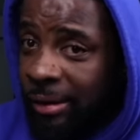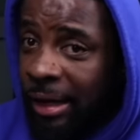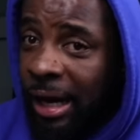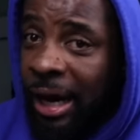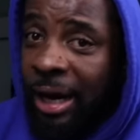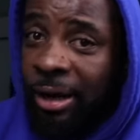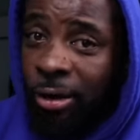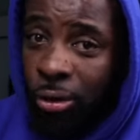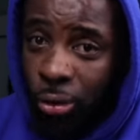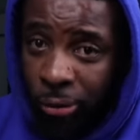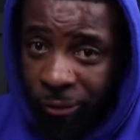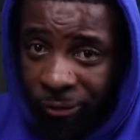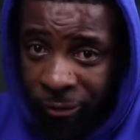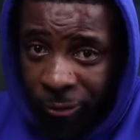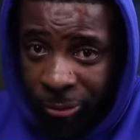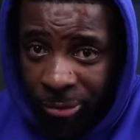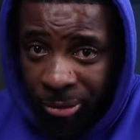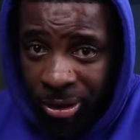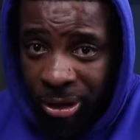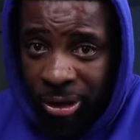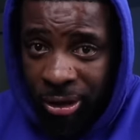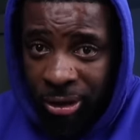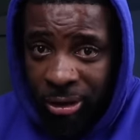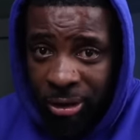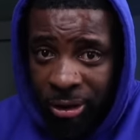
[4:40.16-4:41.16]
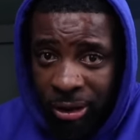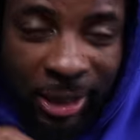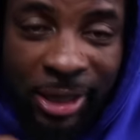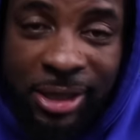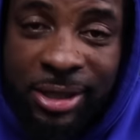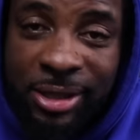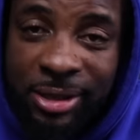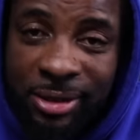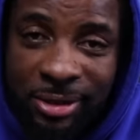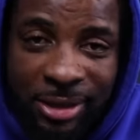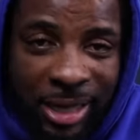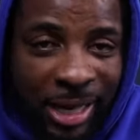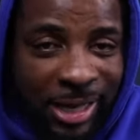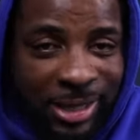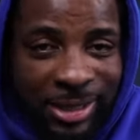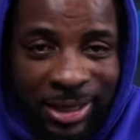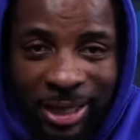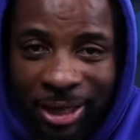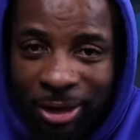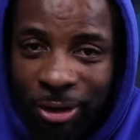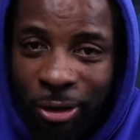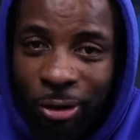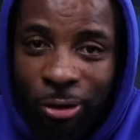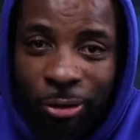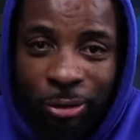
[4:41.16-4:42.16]
I know for me, that's
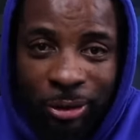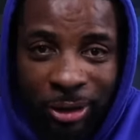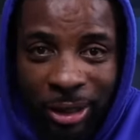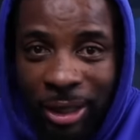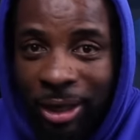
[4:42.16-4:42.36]
not going